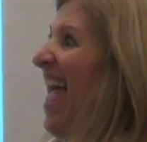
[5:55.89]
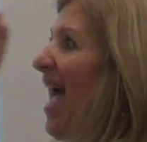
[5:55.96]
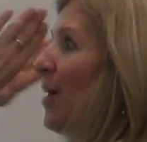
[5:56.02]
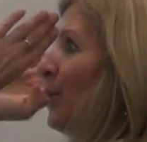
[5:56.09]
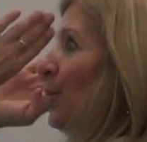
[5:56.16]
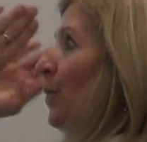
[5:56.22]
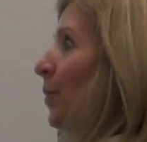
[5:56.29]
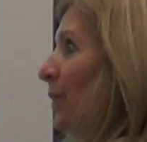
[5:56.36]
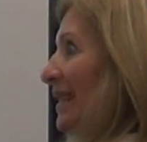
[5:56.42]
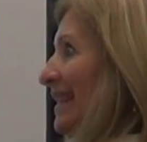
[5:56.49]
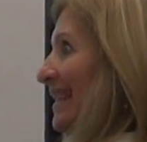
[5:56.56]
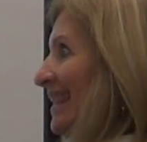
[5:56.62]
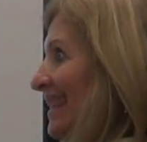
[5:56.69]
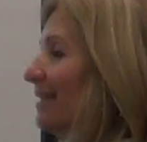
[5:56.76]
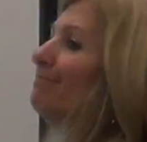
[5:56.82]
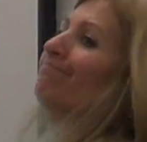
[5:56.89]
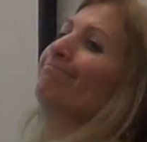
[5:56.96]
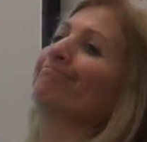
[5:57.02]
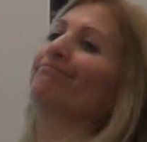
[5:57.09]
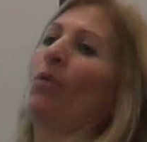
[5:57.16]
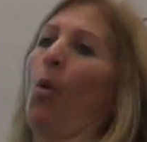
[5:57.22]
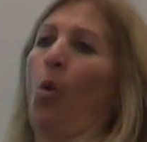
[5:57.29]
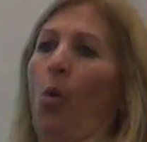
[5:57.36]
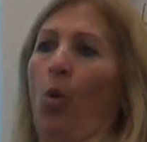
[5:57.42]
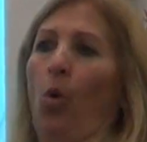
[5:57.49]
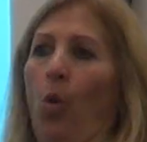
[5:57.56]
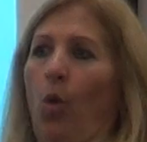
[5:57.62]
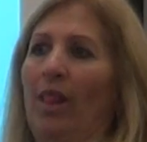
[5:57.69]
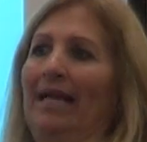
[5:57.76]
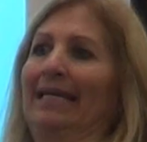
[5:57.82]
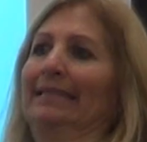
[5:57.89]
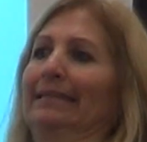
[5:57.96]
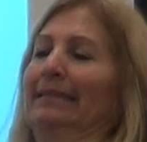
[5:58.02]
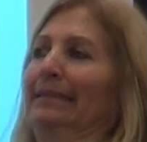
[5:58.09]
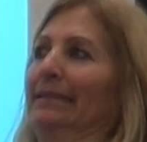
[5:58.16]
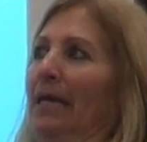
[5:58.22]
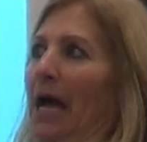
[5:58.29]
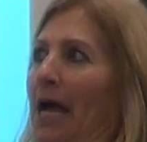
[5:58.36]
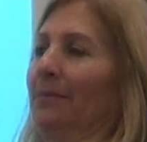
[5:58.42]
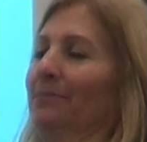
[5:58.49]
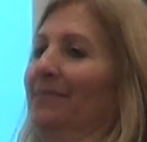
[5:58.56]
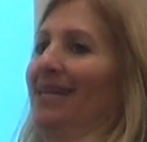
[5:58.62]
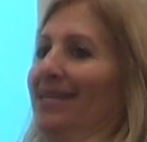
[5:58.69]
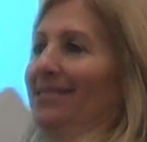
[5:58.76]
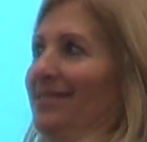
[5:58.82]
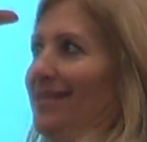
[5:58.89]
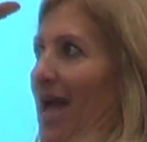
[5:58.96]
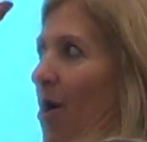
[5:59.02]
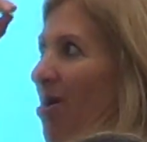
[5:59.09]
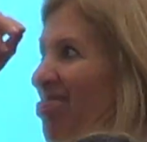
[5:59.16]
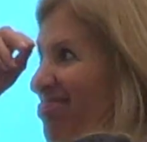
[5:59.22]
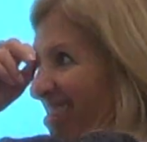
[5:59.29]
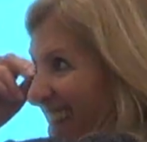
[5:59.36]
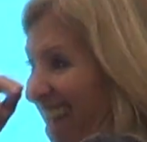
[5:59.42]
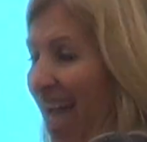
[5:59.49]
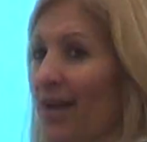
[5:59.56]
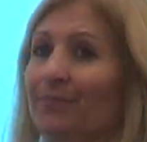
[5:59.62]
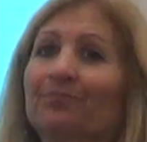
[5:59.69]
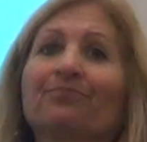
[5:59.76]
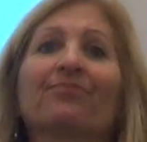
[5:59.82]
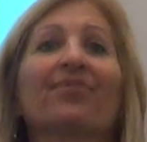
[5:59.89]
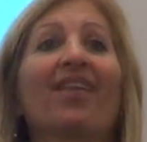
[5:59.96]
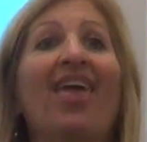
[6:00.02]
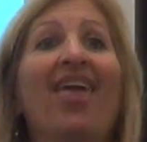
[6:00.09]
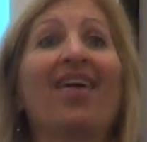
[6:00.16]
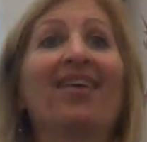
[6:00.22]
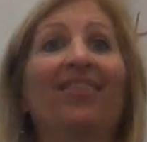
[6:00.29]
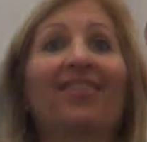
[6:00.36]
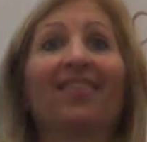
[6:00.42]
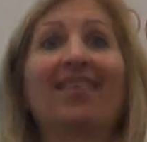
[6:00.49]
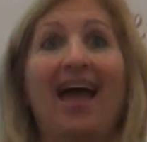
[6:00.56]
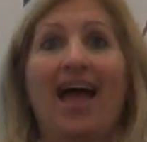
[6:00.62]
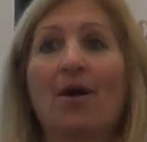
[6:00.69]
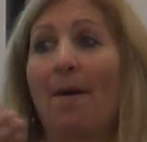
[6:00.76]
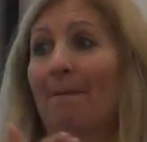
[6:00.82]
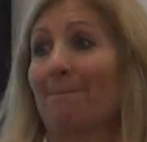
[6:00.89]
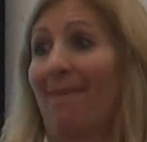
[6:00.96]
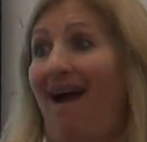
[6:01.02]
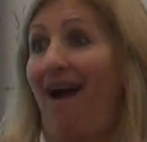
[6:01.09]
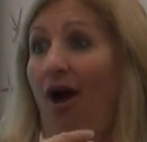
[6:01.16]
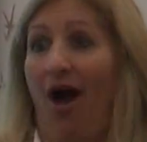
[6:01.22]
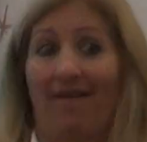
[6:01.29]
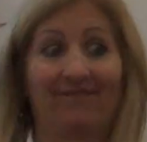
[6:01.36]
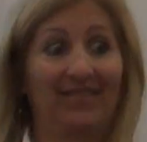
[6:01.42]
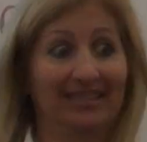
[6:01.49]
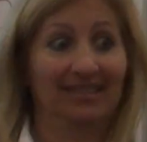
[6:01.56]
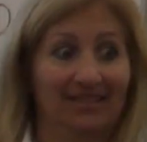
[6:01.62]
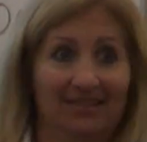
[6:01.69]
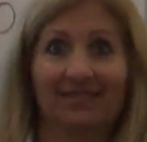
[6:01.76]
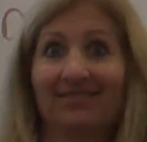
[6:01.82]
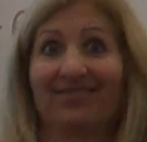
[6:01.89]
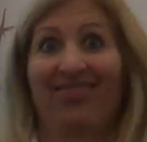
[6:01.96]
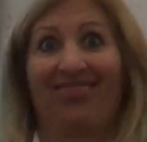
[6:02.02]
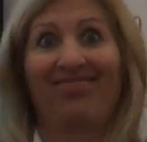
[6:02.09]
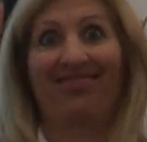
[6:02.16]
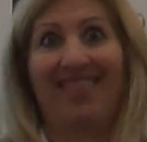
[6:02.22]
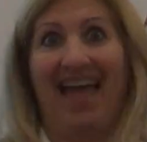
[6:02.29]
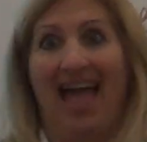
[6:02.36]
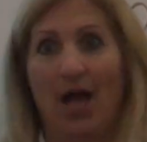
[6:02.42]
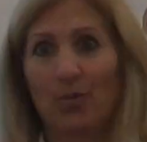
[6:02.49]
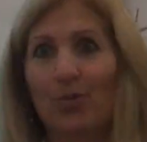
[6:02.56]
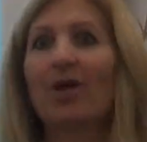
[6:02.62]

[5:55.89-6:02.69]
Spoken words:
you walk into Water Tower View and you look straight ahead, there is a tub and a shower. If you are turned the opposite